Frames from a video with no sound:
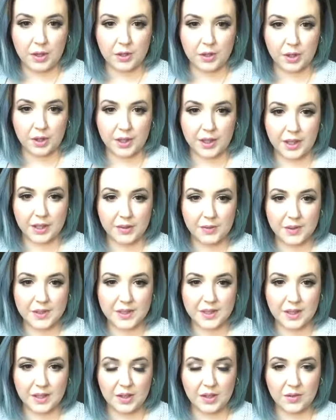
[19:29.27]
Your kit was
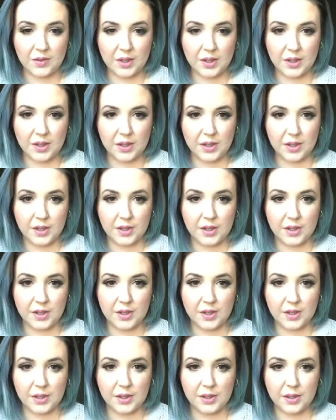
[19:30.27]

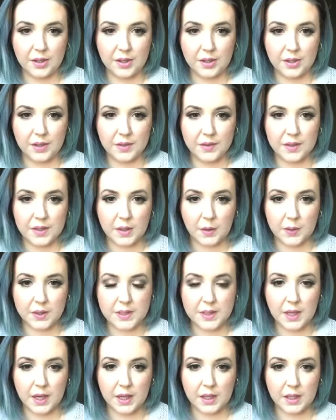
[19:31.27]
delivered. So
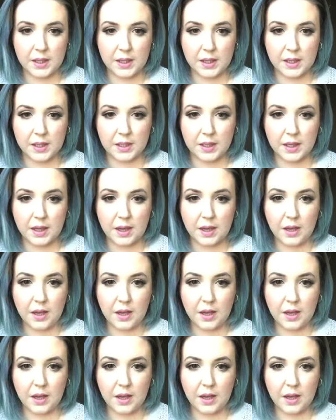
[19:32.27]
excited.